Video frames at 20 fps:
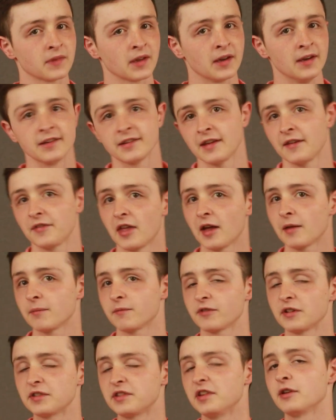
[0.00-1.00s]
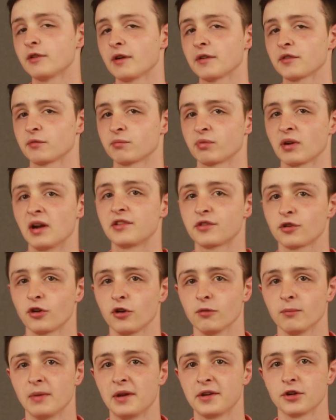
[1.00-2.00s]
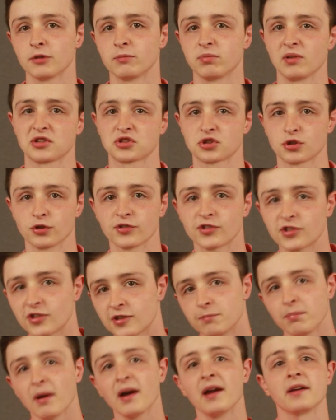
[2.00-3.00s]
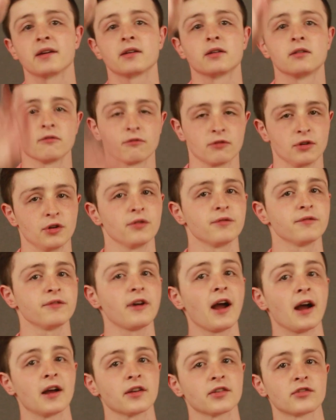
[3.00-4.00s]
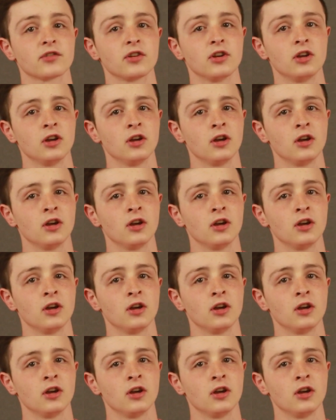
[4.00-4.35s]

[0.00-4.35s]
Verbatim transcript: is that 15 grams of bread is going to make your blood sugar spike real fast,